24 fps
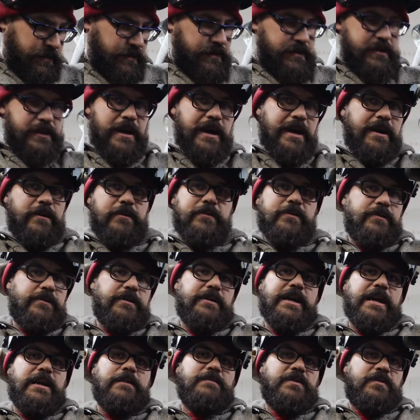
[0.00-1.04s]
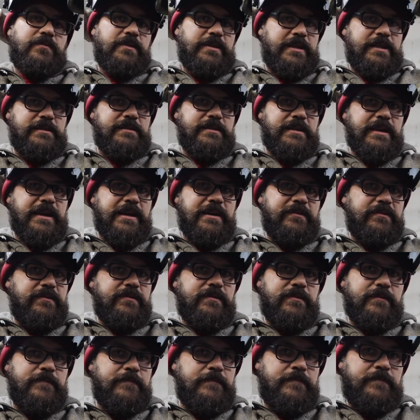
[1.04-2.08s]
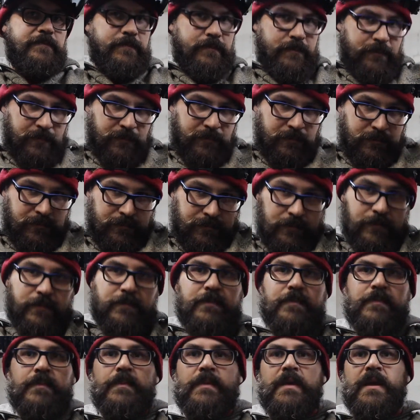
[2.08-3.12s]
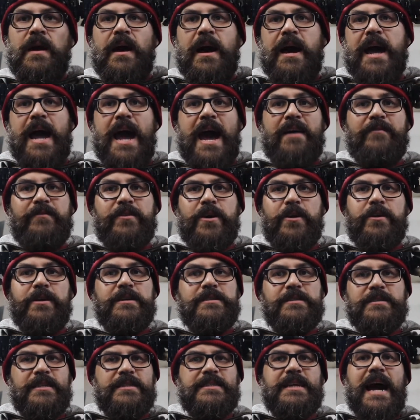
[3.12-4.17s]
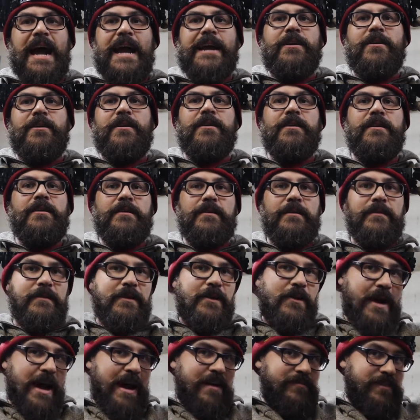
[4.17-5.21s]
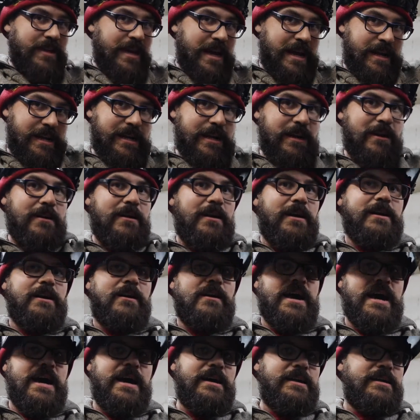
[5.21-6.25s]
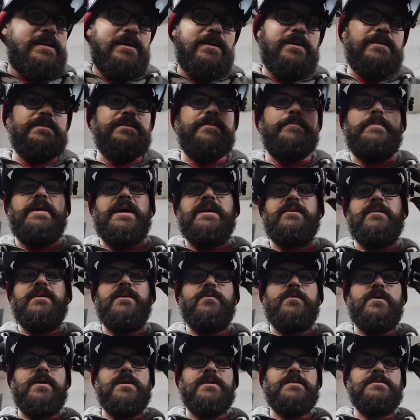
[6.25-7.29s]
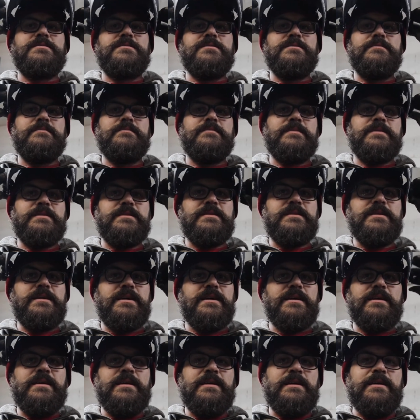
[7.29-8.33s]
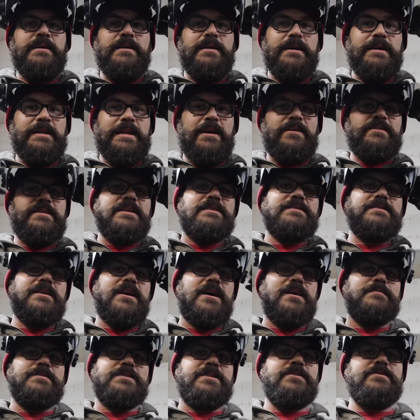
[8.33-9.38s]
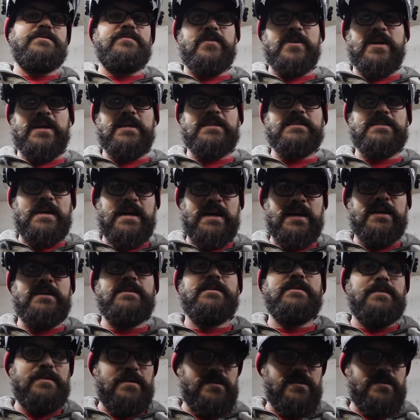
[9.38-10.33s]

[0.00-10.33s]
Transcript: Sorry, I don't know the names for these thingies. I have noticed the tighter you have the headgear on your head, the better it works. Look, and now this knob's too freaking tight.